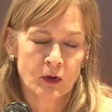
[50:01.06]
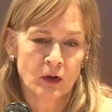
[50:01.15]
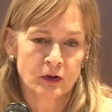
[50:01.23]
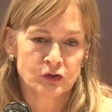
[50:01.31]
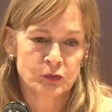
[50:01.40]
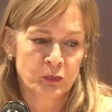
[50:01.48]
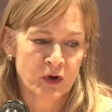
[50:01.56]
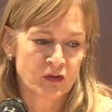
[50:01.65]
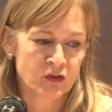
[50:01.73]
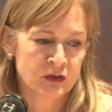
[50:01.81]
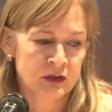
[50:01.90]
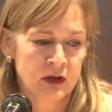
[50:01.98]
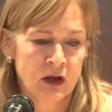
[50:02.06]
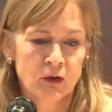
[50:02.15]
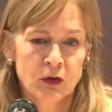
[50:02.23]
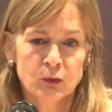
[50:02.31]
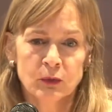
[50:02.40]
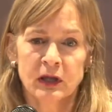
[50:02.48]
college president,
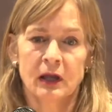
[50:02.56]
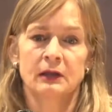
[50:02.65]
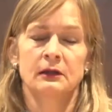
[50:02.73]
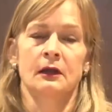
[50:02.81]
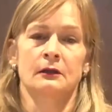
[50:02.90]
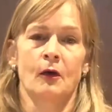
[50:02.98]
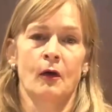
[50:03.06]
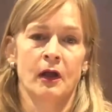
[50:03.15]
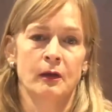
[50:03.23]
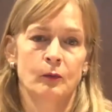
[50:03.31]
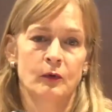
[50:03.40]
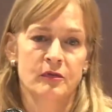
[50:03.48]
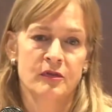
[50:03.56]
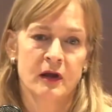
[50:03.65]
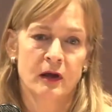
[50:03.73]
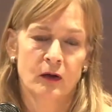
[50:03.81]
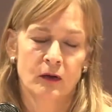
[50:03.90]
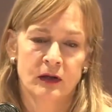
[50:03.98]
Gary Rian, and I were
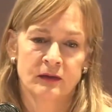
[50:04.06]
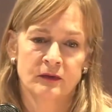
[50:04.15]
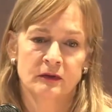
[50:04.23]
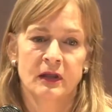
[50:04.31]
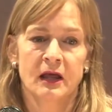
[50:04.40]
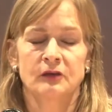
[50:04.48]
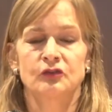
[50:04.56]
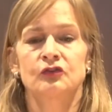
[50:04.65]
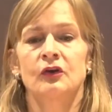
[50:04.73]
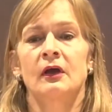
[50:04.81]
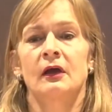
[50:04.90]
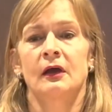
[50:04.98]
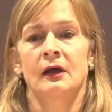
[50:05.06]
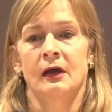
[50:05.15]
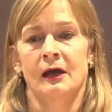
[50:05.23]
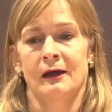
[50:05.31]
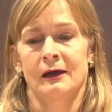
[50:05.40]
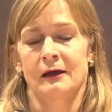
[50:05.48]
there in the ledge
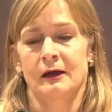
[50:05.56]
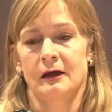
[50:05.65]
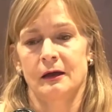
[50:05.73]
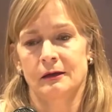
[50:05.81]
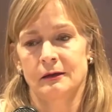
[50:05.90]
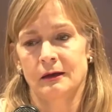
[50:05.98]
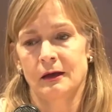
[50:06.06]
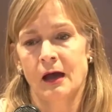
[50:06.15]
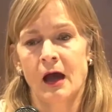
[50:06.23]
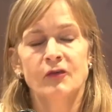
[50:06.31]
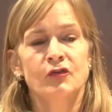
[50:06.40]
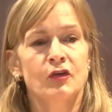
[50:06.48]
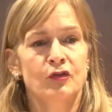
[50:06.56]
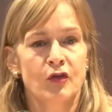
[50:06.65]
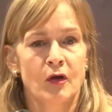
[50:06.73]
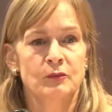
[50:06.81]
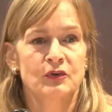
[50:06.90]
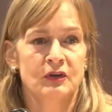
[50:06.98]
asking
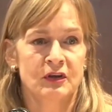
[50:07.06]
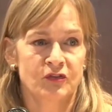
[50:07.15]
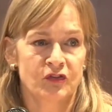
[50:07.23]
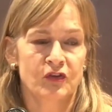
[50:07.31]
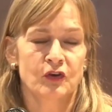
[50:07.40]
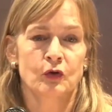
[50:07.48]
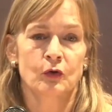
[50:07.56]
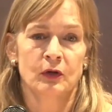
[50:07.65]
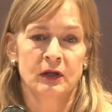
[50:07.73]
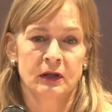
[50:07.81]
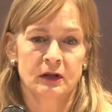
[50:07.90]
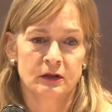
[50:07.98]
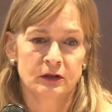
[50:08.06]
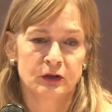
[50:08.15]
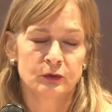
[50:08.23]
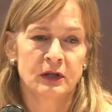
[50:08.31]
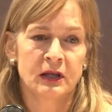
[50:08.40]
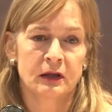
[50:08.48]
them to consider
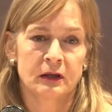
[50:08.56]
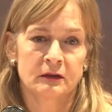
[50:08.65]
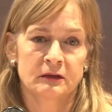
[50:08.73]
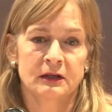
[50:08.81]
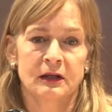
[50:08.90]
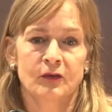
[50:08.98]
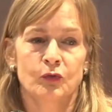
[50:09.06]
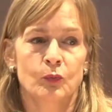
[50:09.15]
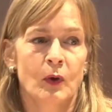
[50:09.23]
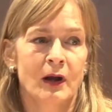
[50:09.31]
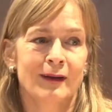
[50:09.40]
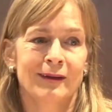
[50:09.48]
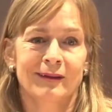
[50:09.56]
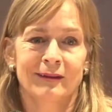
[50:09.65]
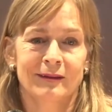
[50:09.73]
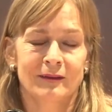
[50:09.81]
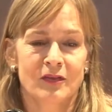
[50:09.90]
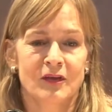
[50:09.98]
including clinics where
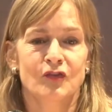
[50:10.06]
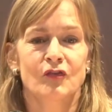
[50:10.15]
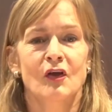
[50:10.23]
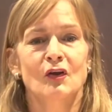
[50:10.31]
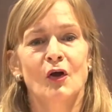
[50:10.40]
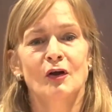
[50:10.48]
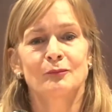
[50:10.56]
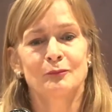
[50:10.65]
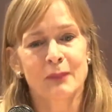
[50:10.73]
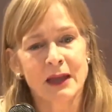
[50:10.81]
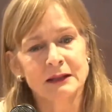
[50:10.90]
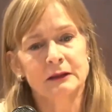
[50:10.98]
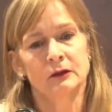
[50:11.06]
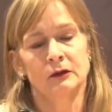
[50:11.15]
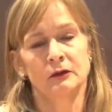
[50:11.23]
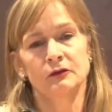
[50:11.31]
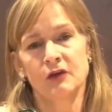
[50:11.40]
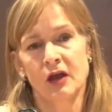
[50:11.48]
things that aren't
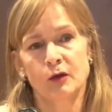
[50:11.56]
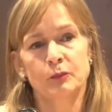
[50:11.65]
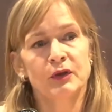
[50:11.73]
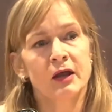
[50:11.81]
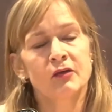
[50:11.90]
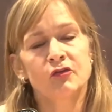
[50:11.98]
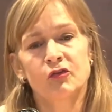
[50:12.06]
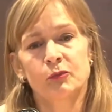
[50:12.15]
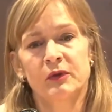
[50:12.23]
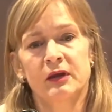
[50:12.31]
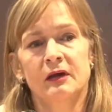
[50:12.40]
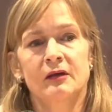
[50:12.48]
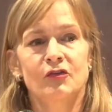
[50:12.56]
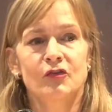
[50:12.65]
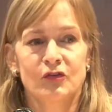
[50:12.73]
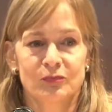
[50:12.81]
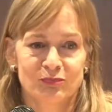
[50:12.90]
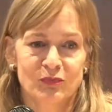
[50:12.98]
medical take place,
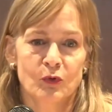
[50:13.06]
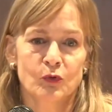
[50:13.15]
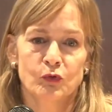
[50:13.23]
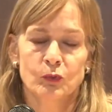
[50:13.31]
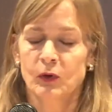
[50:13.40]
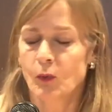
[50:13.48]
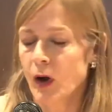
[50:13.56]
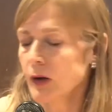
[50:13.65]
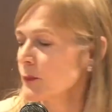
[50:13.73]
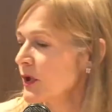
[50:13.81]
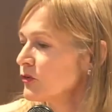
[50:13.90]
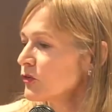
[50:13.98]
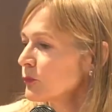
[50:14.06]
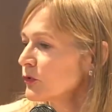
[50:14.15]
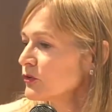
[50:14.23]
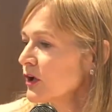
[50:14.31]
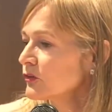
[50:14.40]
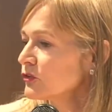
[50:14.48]
because those require patient
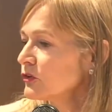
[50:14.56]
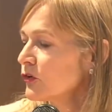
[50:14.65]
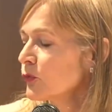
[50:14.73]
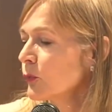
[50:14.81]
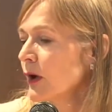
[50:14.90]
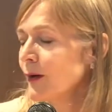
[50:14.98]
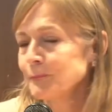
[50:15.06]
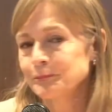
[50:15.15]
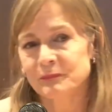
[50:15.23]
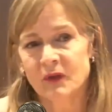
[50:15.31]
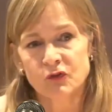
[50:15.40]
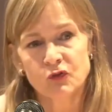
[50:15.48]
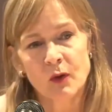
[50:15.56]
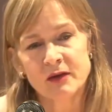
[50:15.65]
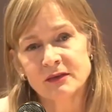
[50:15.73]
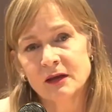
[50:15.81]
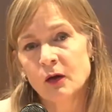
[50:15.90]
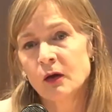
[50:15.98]
protection as well. So
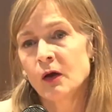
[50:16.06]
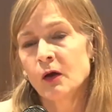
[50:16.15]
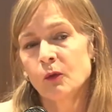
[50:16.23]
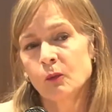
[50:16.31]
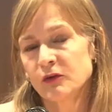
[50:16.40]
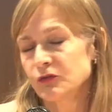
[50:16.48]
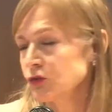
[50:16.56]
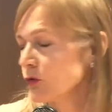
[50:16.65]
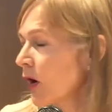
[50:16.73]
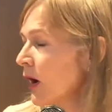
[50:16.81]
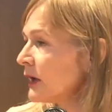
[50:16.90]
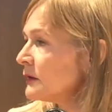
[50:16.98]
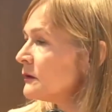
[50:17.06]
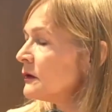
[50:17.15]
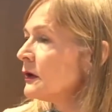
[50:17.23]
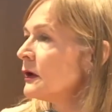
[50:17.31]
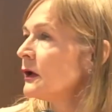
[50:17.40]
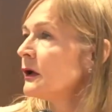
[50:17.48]
I think we've tried.
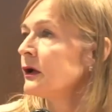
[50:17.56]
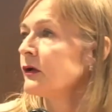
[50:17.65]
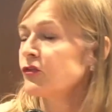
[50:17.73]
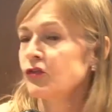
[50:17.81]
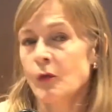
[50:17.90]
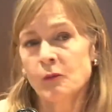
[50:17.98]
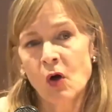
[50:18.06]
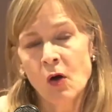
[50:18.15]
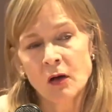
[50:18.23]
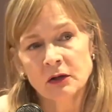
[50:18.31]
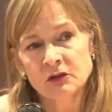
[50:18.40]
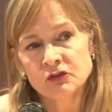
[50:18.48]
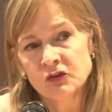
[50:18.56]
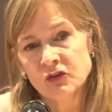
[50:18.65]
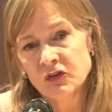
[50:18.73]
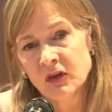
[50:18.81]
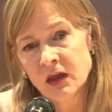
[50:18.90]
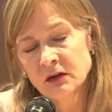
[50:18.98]
Some
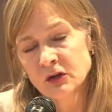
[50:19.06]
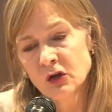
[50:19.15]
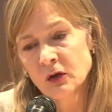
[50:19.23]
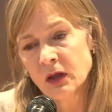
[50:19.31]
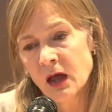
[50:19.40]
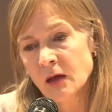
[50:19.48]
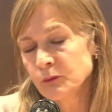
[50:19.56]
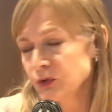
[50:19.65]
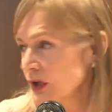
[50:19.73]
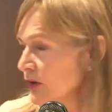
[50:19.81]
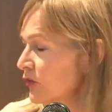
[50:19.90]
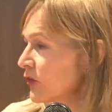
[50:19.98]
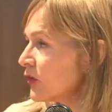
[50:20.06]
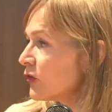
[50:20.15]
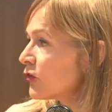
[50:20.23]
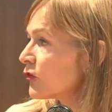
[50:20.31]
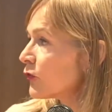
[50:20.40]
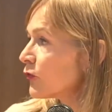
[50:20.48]
colleges can look at
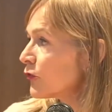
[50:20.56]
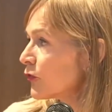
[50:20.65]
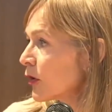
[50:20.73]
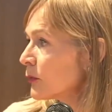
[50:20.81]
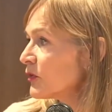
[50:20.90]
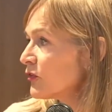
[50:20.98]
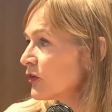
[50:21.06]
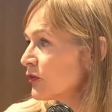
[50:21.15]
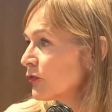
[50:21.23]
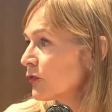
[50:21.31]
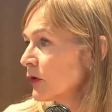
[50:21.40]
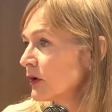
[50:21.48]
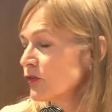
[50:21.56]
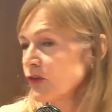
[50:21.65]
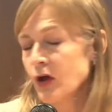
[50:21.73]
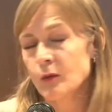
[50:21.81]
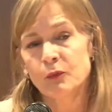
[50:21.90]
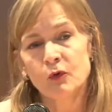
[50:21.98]
places, pharmacy for
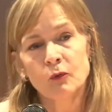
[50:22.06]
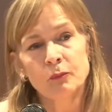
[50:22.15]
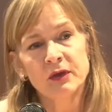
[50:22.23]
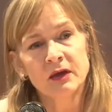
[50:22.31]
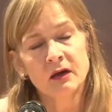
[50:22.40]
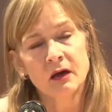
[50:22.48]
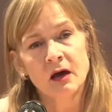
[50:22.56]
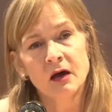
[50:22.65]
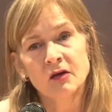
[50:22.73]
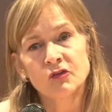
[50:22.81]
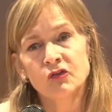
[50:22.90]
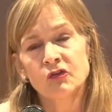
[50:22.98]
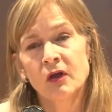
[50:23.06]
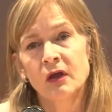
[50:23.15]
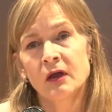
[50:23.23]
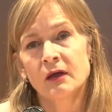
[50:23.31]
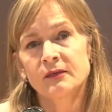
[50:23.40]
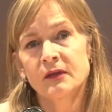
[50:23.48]
example, because
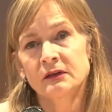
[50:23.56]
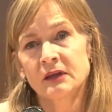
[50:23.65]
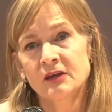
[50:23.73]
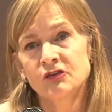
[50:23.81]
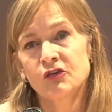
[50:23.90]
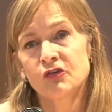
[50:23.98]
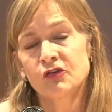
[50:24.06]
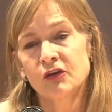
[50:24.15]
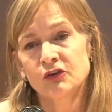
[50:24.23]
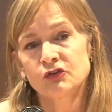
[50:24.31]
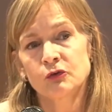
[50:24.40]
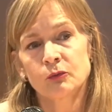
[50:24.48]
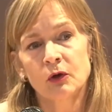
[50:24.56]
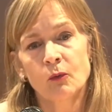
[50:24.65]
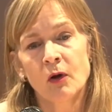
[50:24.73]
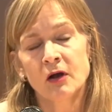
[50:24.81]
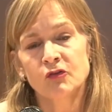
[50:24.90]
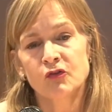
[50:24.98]
the legislation
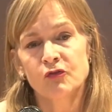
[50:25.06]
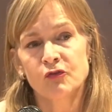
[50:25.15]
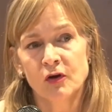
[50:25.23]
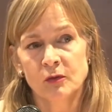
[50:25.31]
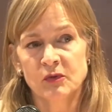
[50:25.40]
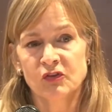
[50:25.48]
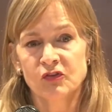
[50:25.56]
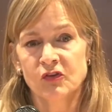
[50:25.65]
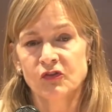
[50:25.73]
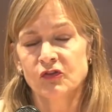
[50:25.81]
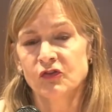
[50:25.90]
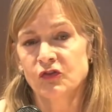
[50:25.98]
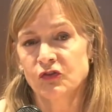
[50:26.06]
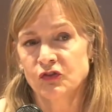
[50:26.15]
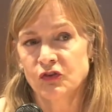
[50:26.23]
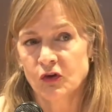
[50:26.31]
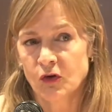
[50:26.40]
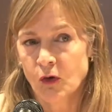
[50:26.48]
requires pharmacists
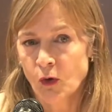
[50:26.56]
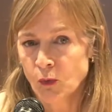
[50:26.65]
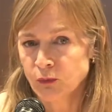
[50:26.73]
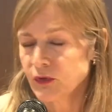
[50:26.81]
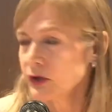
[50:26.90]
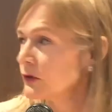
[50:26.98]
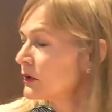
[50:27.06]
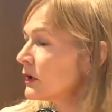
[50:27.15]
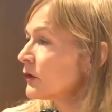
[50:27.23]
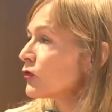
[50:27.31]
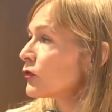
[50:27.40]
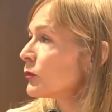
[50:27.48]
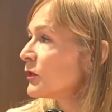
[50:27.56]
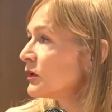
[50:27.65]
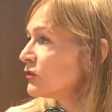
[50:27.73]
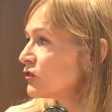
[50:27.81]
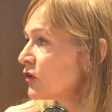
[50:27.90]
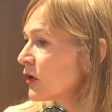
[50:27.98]
to own the clinics or be
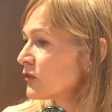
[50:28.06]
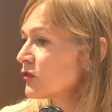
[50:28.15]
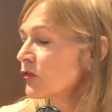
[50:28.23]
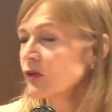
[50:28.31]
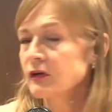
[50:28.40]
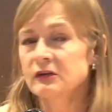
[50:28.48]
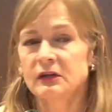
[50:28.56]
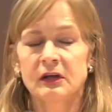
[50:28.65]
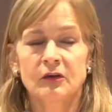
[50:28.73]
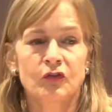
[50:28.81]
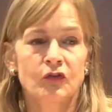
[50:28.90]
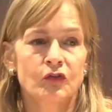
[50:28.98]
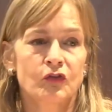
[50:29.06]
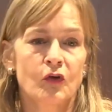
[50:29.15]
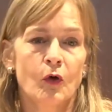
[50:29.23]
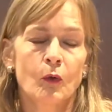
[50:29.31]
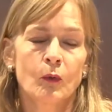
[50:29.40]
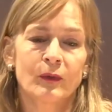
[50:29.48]
in charge of the clinics,
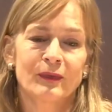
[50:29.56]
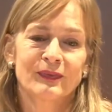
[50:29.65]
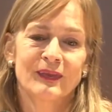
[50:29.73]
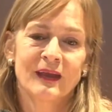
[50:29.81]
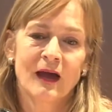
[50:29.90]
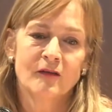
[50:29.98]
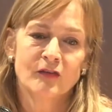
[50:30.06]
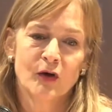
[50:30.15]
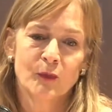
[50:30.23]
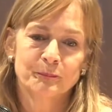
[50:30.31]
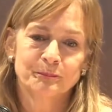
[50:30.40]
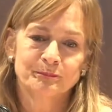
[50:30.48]
so they have a